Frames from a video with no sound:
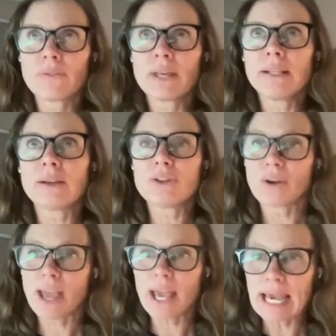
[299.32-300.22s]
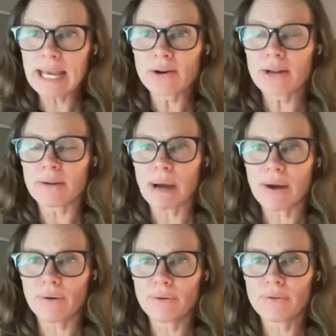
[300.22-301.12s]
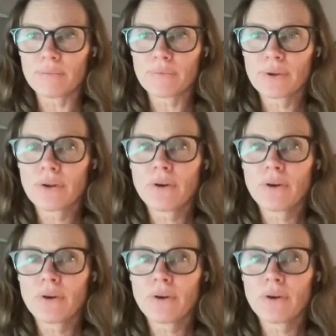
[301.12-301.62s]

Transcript: or the thing that you're angry about